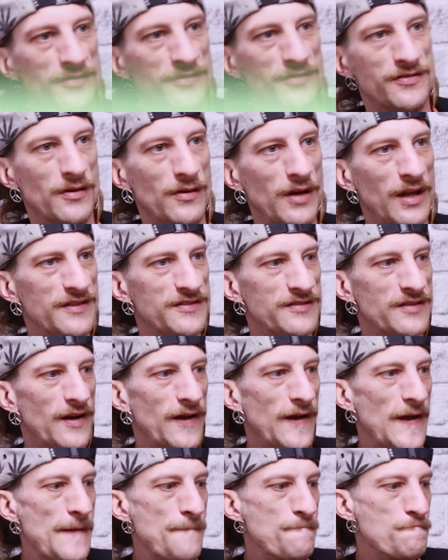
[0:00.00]
So let's
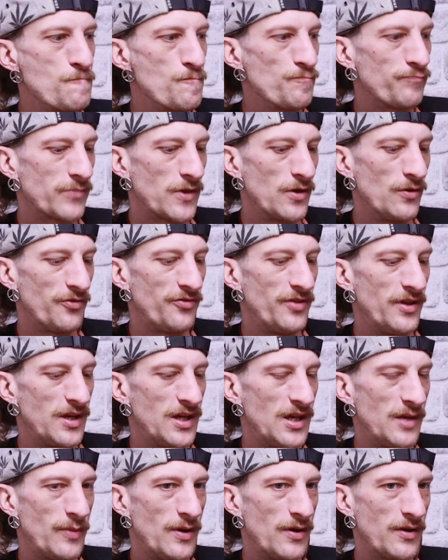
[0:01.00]
say you're
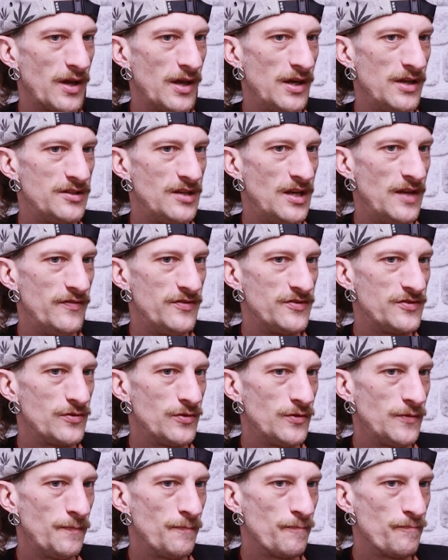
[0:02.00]
thinking about getting into living
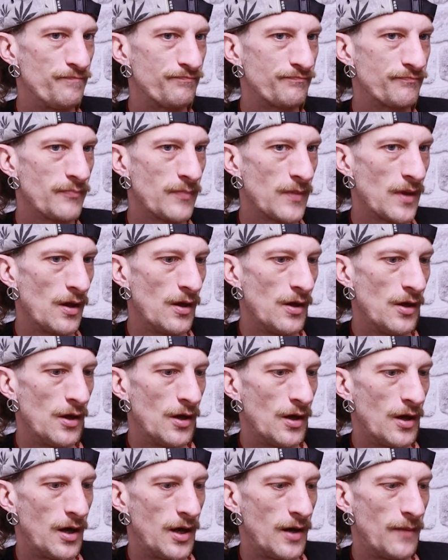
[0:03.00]
soil.
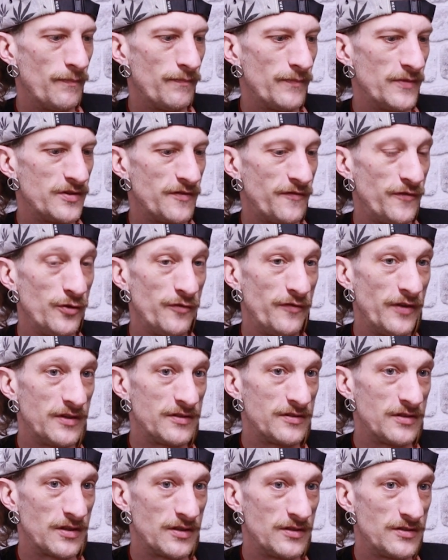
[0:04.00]
Um, there's a few
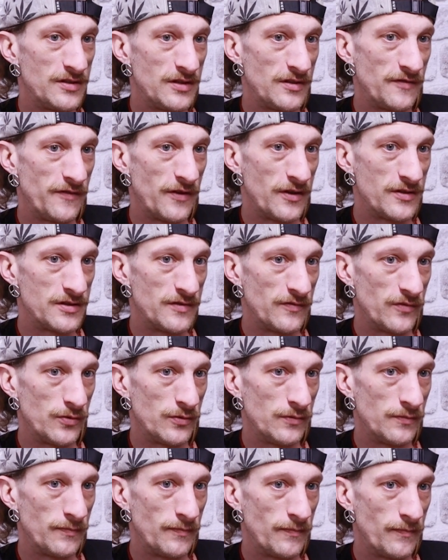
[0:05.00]
things to consider first of
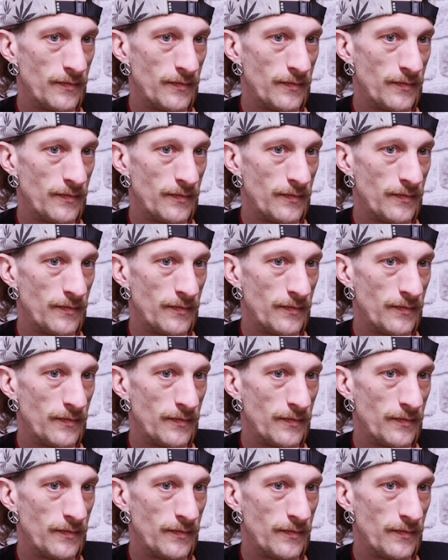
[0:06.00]
all.